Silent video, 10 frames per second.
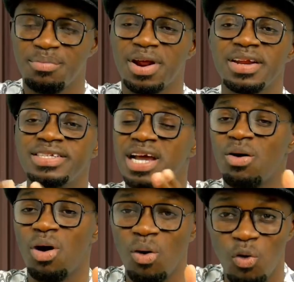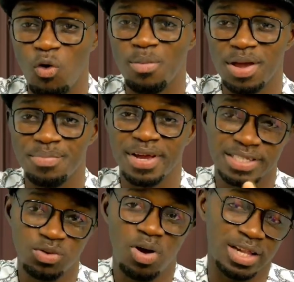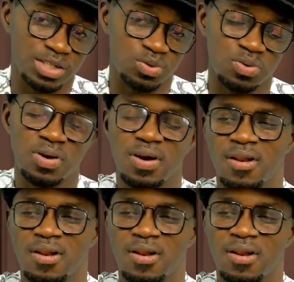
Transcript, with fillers: Rani Jawa or call baby a chowacho.